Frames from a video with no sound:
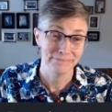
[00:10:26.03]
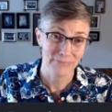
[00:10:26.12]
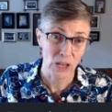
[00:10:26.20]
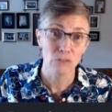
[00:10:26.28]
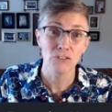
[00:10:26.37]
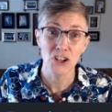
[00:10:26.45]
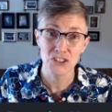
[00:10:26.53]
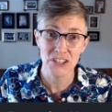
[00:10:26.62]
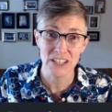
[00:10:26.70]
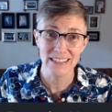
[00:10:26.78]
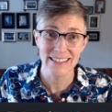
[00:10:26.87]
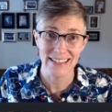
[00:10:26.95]
False
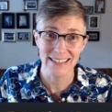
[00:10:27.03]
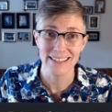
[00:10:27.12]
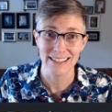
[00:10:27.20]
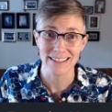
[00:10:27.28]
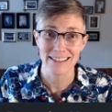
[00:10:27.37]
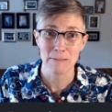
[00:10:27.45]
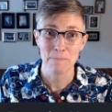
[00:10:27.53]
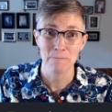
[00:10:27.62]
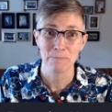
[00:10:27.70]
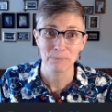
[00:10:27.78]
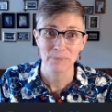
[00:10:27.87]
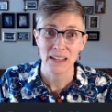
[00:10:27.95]
consensus.
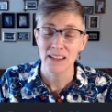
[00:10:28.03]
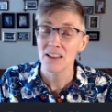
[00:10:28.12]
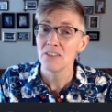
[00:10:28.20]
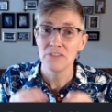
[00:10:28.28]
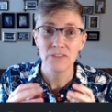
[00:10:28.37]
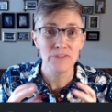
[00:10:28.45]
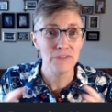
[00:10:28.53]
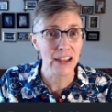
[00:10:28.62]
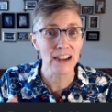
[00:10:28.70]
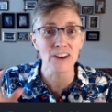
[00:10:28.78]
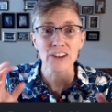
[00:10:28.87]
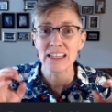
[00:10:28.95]

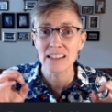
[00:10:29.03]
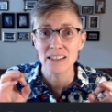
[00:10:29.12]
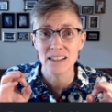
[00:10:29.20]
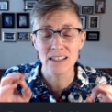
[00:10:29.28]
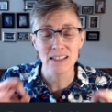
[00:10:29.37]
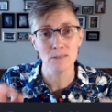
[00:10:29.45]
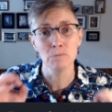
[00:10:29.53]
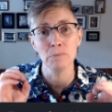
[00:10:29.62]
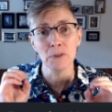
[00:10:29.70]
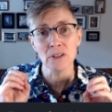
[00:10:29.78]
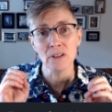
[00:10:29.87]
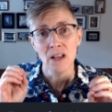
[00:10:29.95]
Very
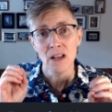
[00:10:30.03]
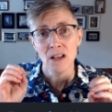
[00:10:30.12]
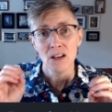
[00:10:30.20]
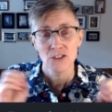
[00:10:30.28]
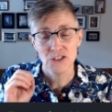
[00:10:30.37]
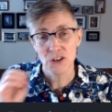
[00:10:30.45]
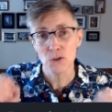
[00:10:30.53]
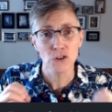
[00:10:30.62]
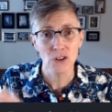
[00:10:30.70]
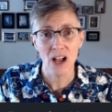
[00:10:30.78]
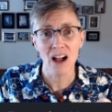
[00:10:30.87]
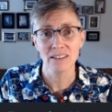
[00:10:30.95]
simple social
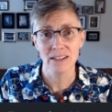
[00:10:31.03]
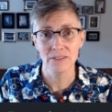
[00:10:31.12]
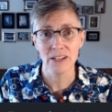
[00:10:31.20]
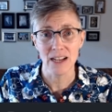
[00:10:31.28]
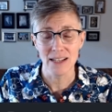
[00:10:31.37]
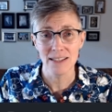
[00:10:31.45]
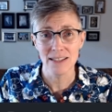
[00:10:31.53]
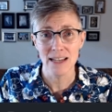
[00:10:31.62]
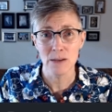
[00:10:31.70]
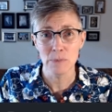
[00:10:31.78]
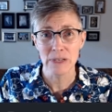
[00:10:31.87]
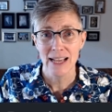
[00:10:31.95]
cognitive concept
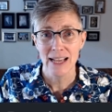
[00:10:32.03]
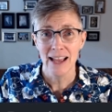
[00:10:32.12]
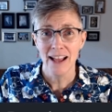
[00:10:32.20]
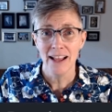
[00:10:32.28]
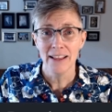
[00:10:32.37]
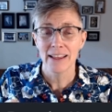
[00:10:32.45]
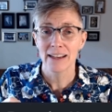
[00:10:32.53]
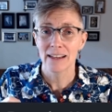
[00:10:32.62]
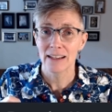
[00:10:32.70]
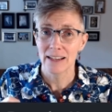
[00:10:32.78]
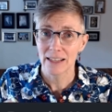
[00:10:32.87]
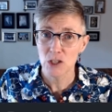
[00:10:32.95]
that can
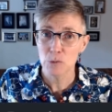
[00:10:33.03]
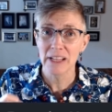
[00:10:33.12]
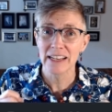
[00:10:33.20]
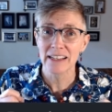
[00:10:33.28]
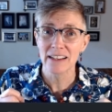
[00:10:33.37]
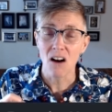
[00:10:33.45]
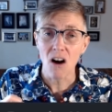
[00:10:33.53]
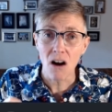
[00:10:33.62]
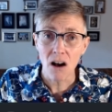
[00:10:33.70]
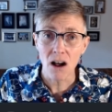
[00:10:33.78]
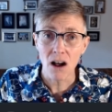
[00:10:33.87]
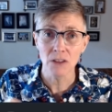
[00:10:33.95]
explain an
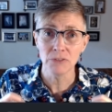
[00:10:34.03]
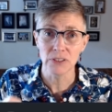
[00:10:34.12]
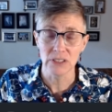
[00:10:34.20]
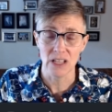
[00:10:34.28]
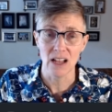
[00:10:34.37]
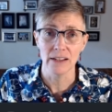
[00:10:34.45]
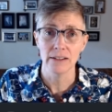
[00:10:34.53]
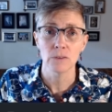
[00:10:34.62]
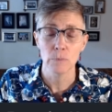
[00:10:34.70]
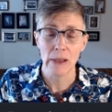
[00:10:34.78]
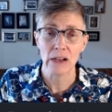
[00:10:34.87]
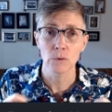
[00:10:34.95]
awful lot
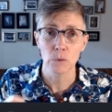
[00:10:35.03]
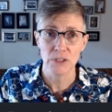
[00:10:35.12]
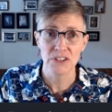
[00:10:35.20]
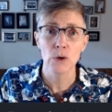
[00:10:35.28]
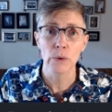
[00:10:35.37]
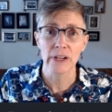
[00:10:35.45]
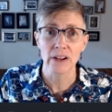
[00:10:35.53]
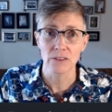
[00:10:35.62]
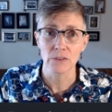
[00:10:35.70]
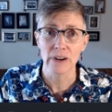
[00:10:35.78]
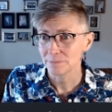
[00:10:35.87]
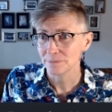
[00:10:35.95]
about what's going on
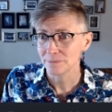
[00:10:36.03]
right now.